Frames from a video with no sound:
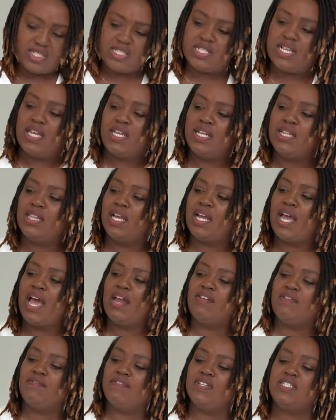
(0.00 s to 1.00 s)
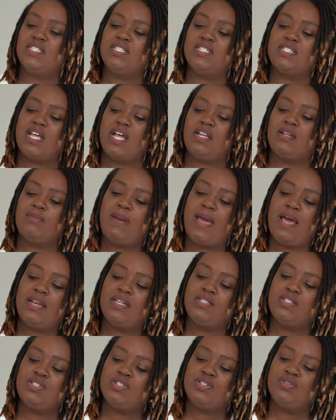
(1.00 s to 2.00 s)
second that kind of fits this color
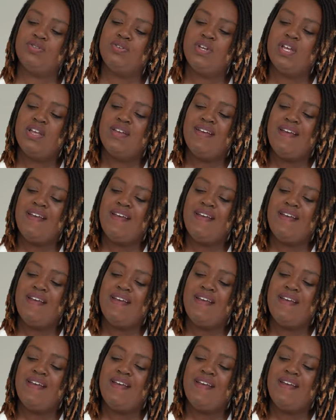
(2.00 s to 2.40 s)
palette too,